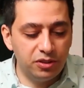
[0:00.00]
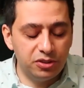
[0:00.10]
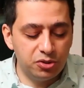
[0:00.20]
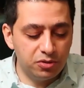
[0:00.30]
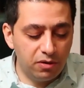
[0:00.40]
You
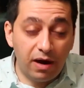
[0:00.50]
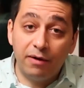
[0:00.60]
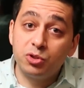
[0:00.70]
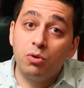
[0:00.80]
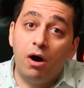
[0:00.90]
need to know
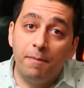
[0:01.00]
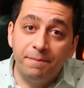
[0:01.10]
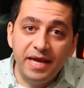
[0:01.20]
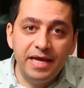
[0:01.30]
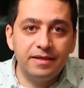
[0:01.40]
how to
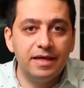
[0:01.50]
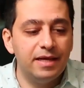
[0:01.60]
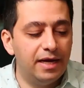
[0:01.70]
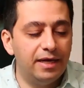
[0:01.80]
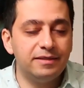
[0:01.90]
update
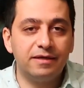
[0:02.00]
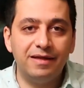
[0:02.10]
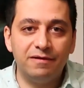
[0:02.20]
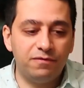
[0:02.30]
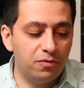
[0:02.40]
uh, the
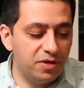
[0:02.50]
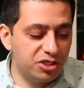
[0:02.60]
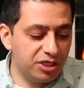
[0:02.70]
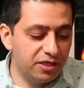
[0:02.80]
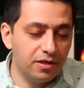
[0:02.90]

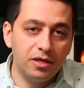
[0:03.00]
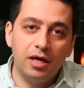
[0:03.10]
CloudFormation.